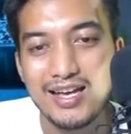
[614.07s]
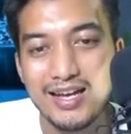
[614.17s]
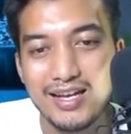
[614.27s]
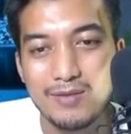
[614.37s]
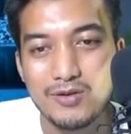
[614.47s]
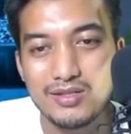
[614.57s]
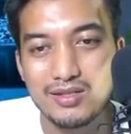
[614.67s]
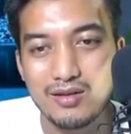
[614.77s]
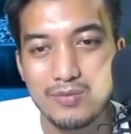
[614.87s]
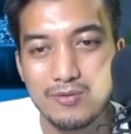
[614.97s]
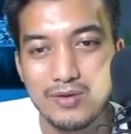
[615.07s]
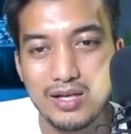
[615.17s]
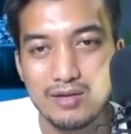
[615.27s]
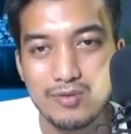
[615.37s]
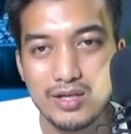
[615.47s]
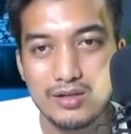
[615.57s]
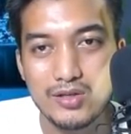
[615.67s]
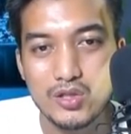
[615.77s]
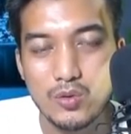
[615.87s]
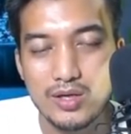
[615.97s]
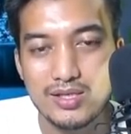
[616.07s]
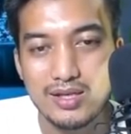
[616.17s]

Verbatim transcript: And Ember is gonna be really, really good choice.